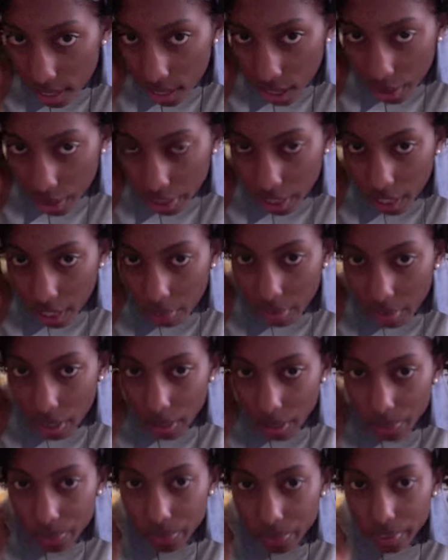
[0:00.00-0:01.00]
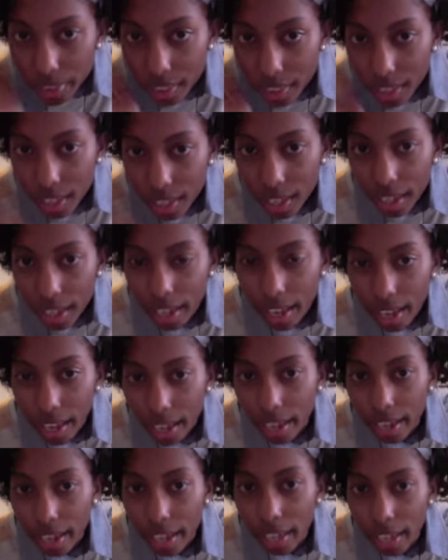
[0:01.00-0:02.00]
it came out.
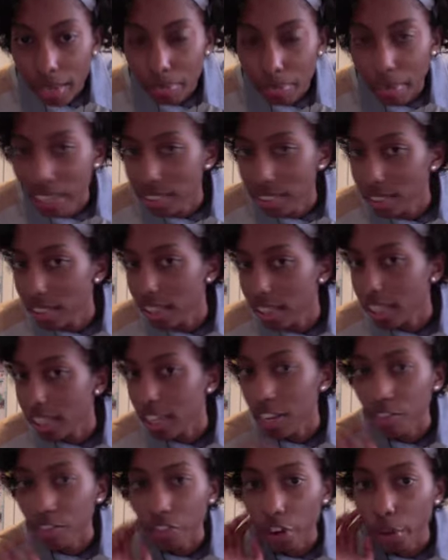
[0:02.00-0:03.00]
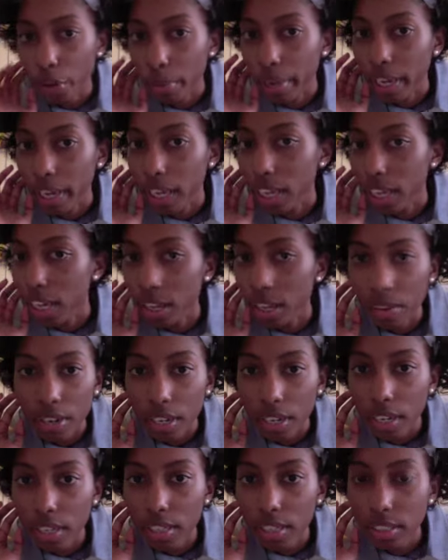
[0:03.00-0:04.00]
And basically for my
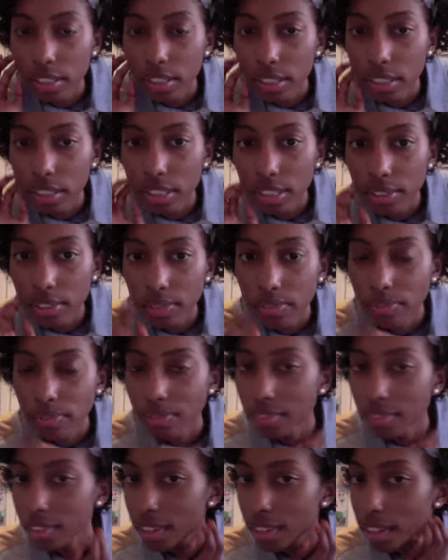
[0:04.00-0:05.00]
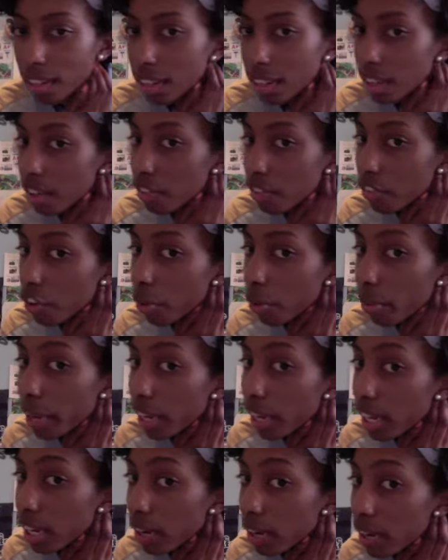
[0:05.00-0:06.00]
earrings,
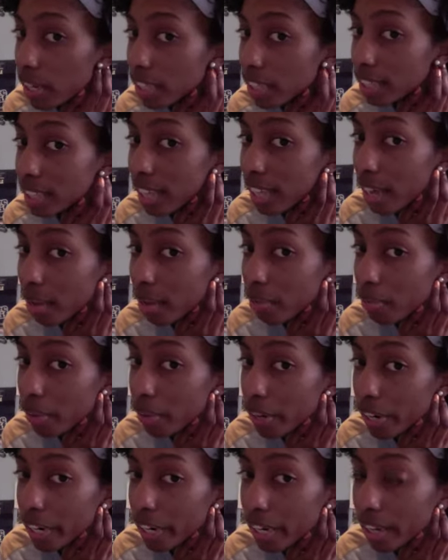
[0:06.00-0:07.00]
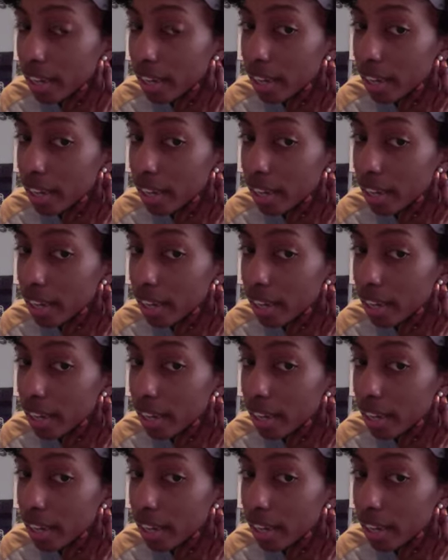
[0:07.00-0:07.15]
I'm wearing